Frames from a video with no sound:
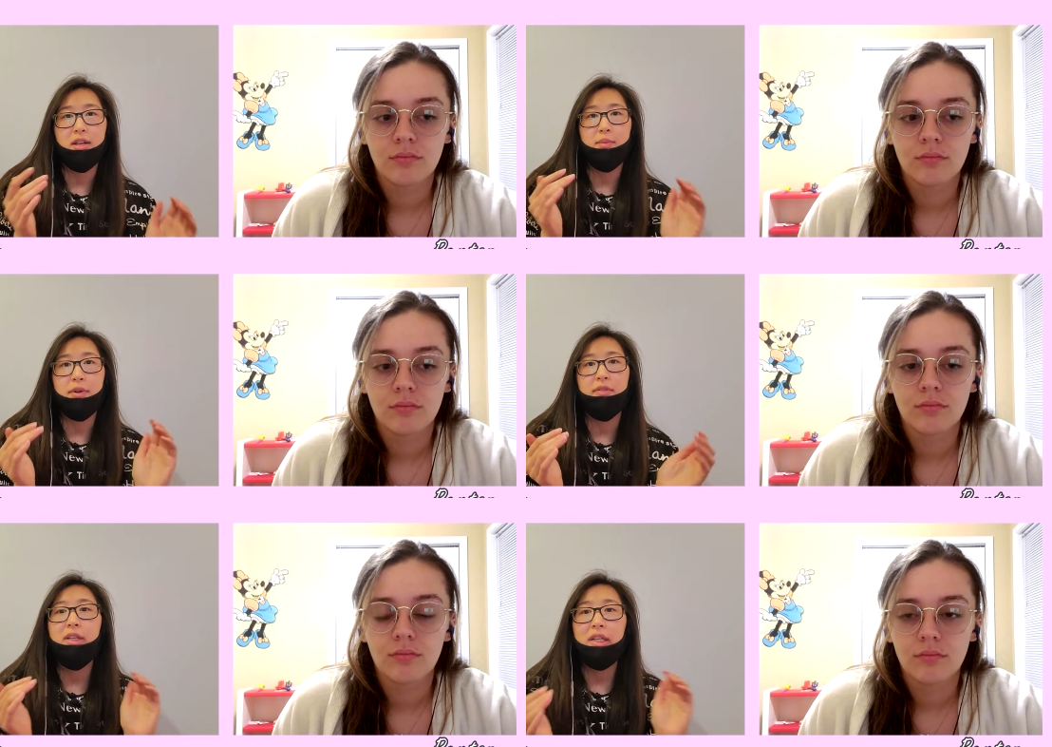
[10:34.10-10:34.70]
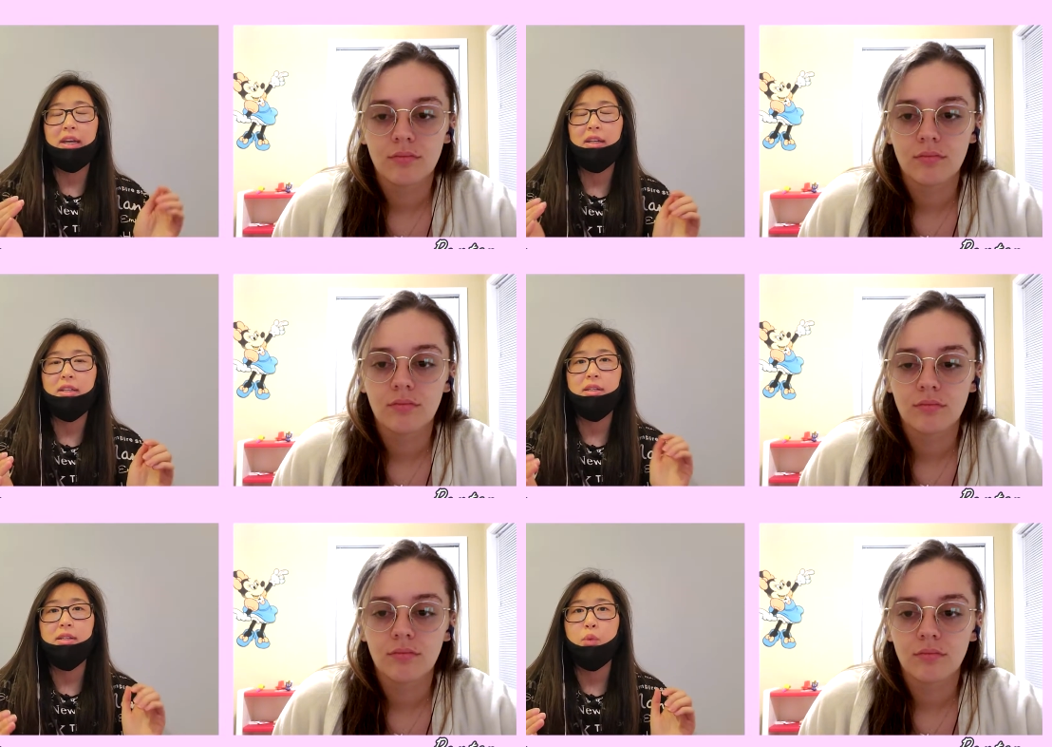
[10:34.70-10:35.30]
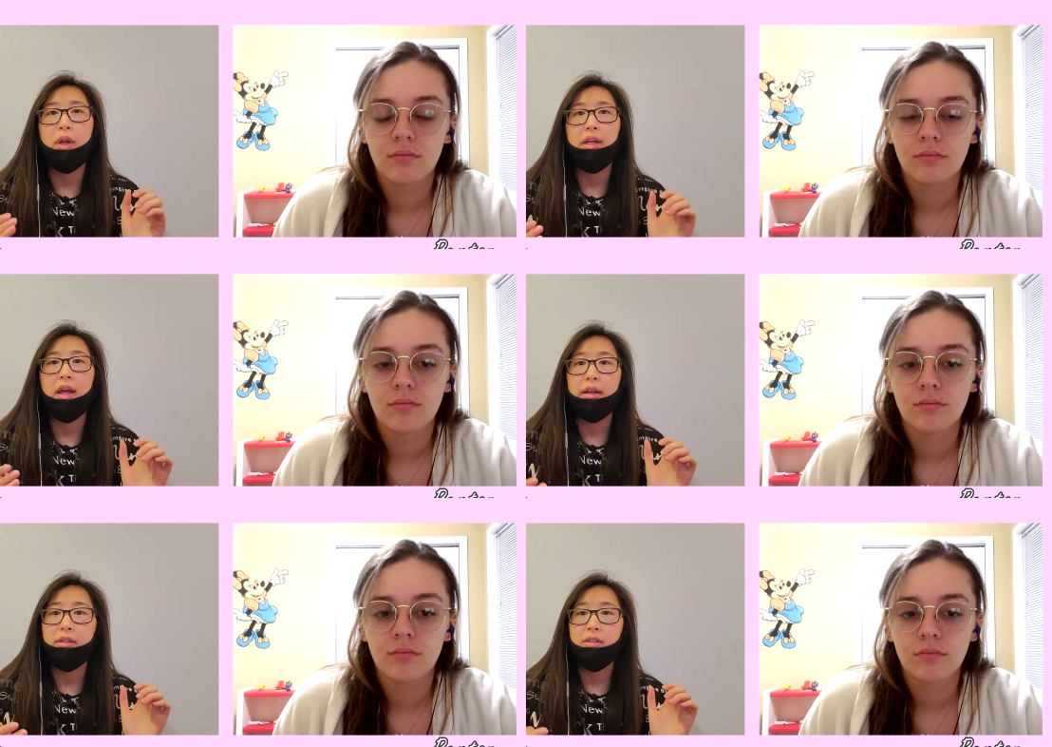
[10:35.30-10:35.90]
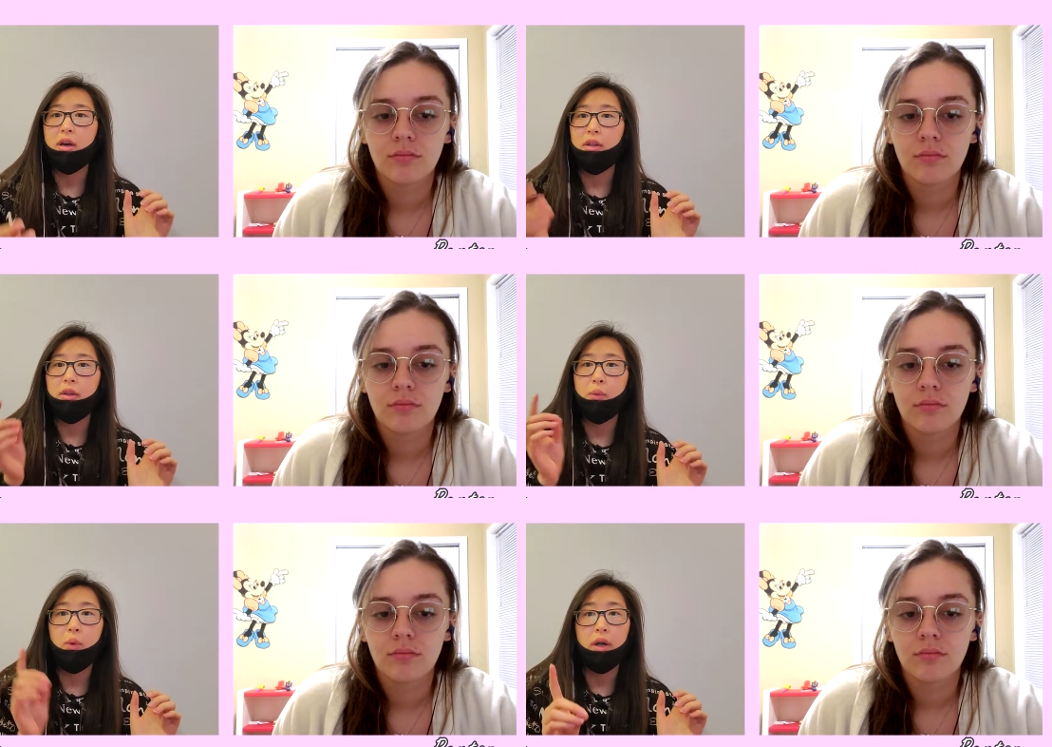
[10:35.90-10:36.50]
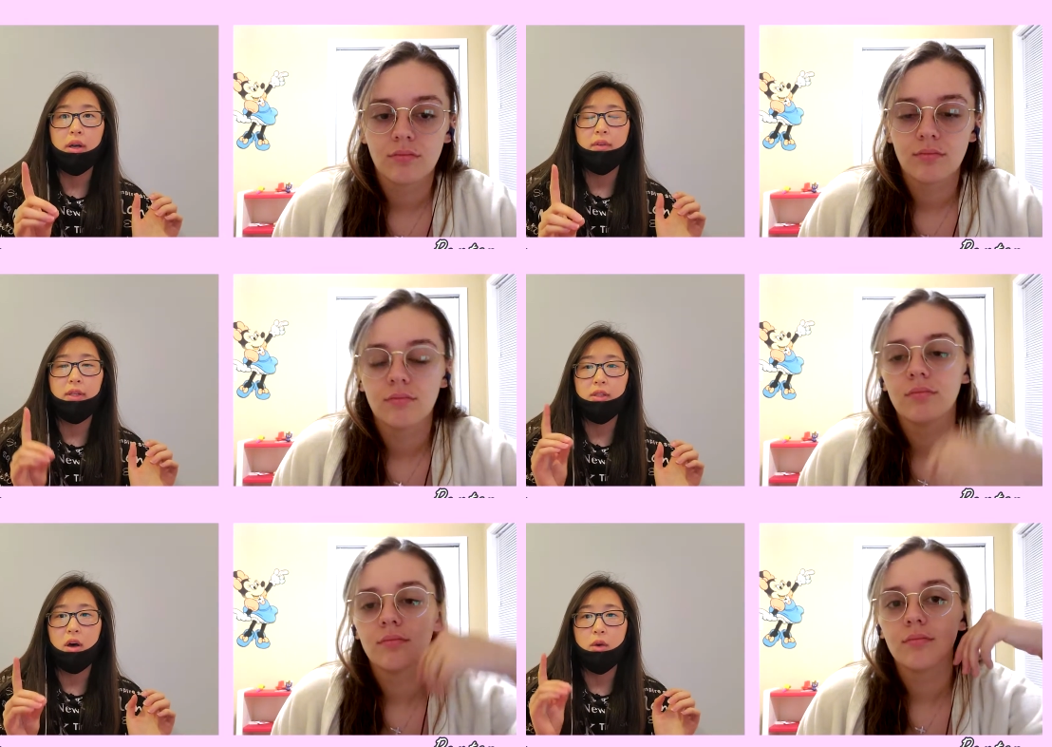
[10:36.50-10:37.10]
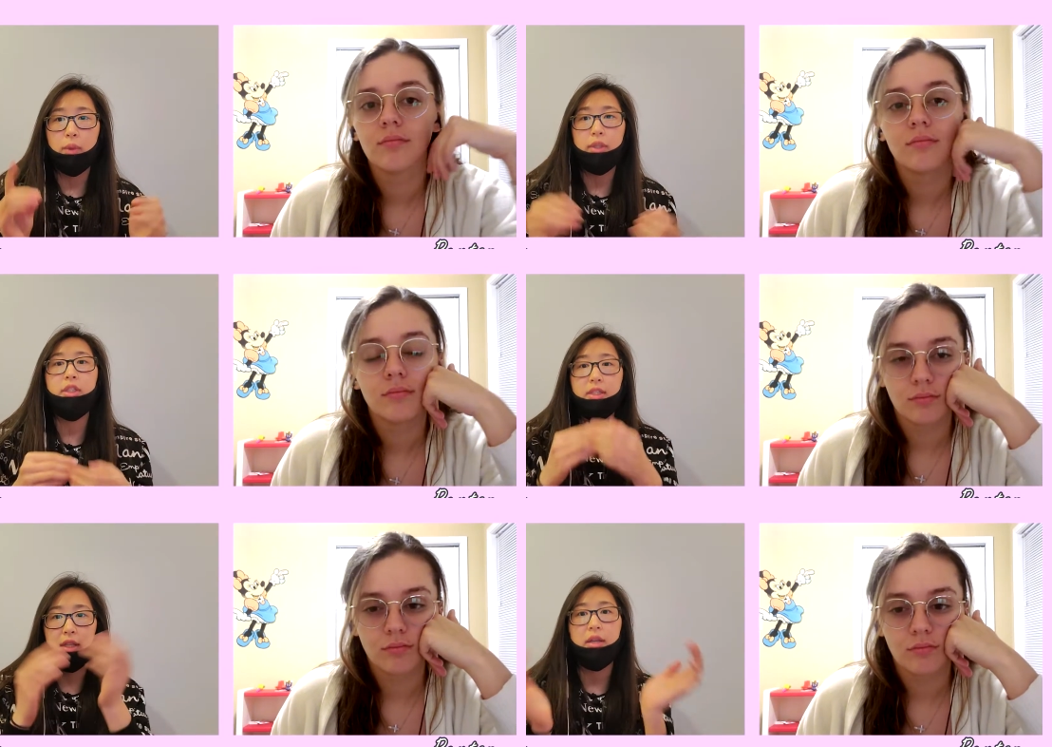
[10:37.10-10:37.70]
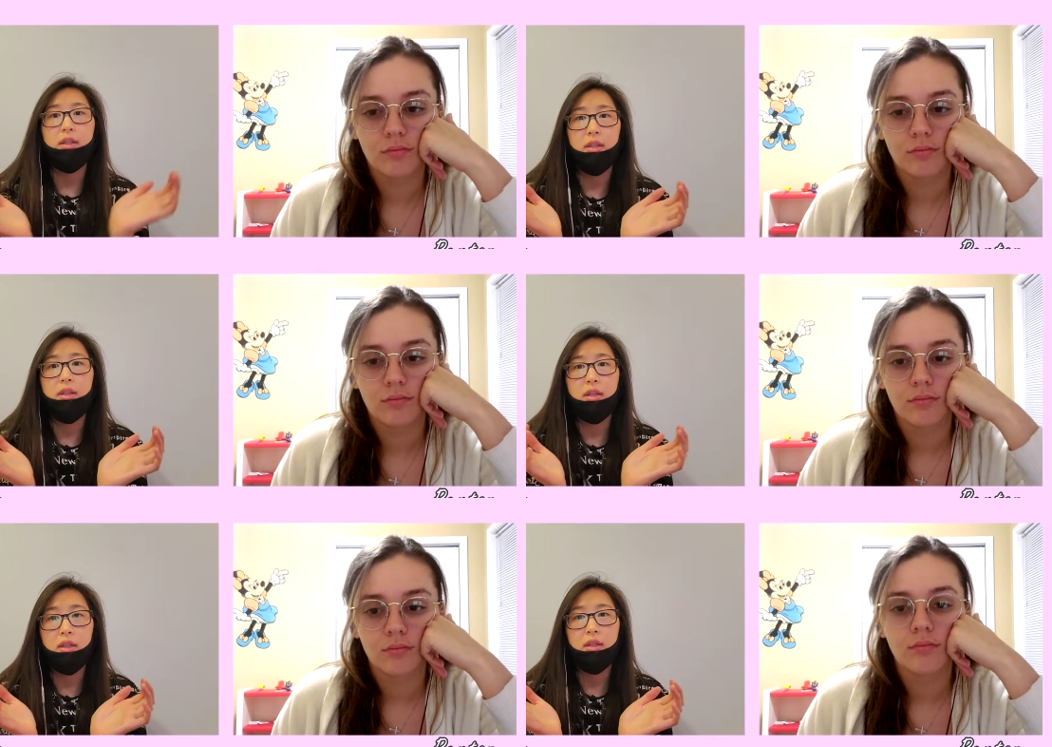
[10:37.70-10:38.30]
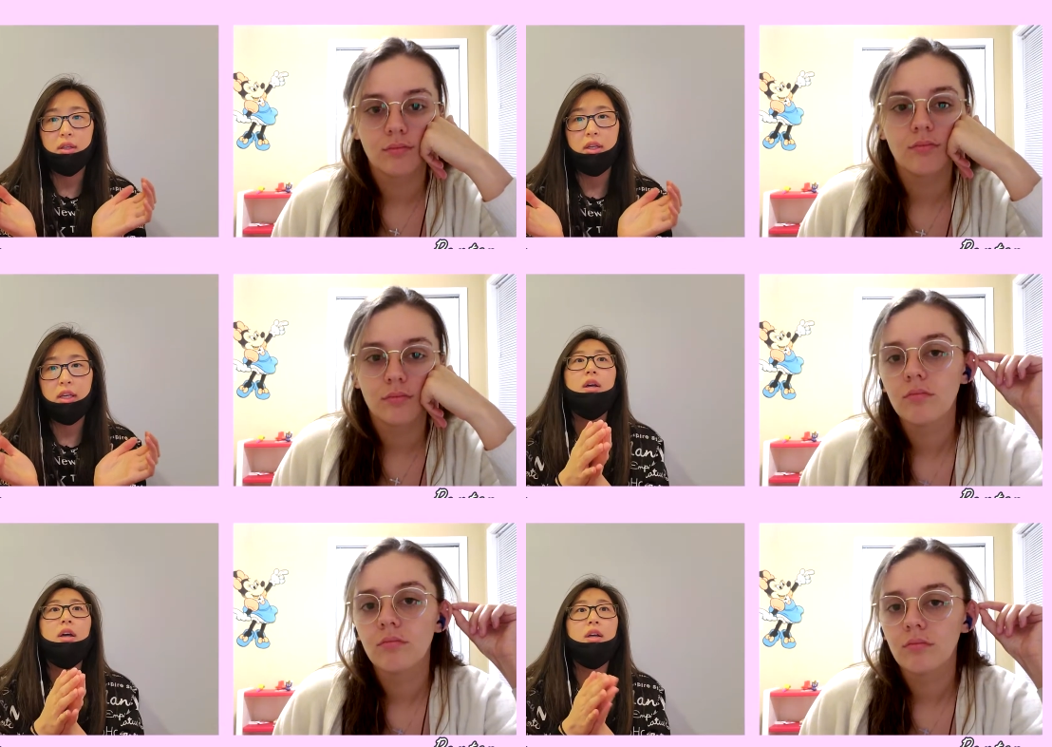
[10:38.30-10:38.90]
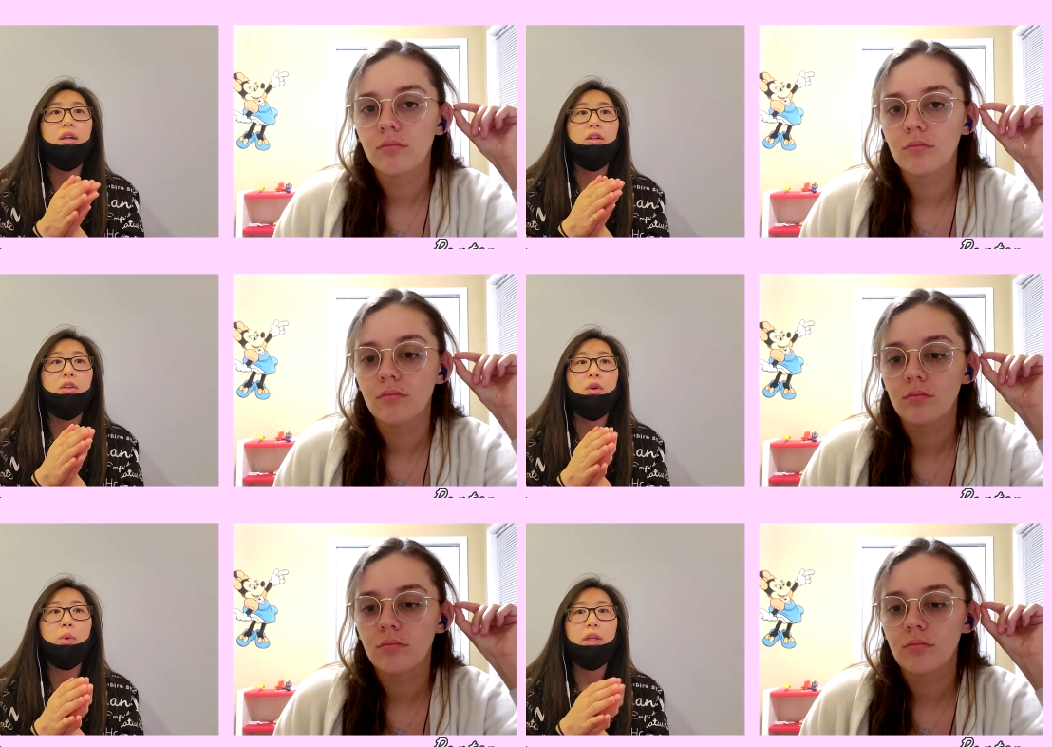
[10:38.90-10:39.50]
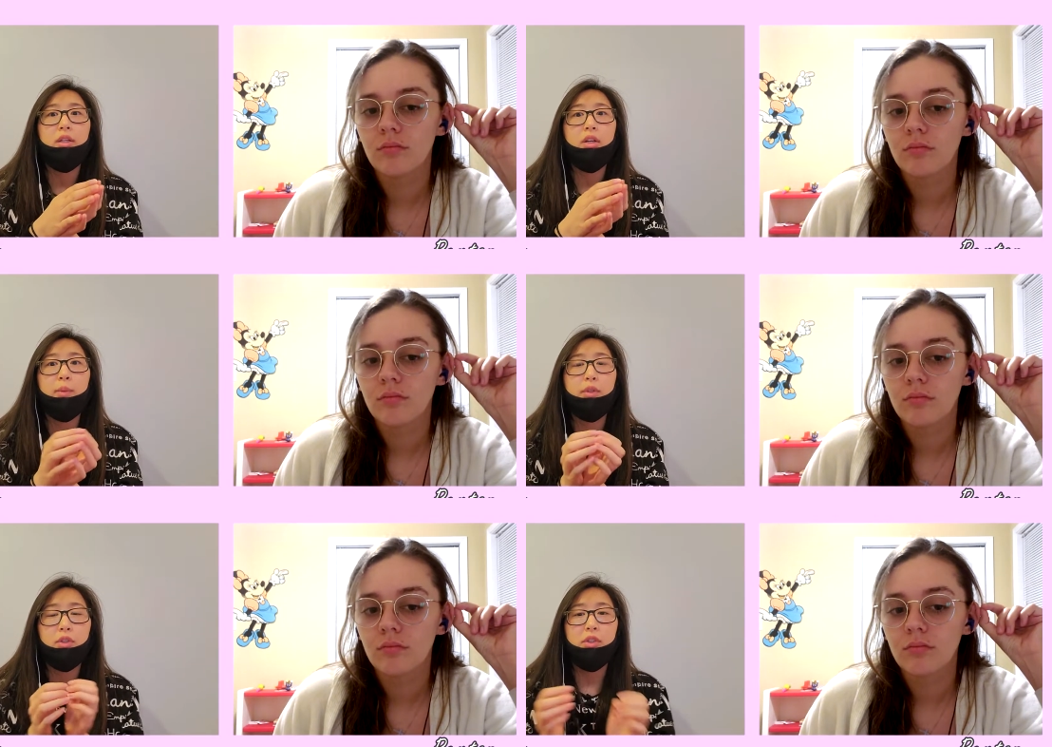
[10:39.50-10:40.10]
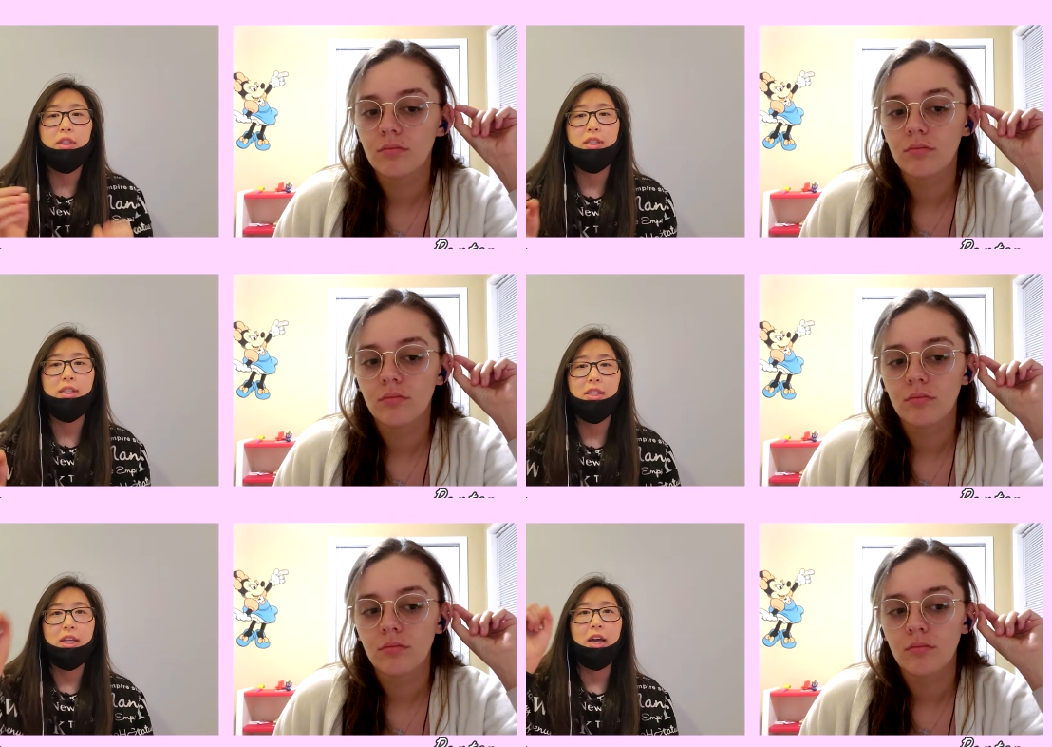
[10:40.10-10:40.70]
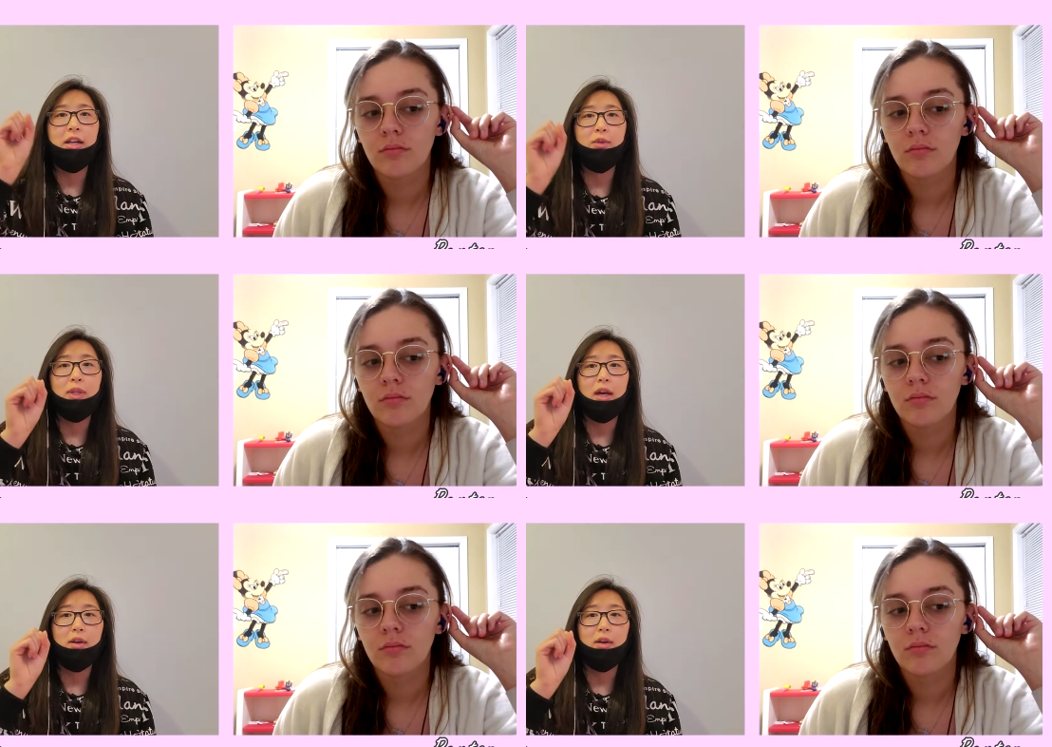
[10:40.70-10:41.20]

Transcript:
Speaker 1: and a perfect cadence is when it ends on the one of the song which is like the key and the way that they're able to do this is they end with that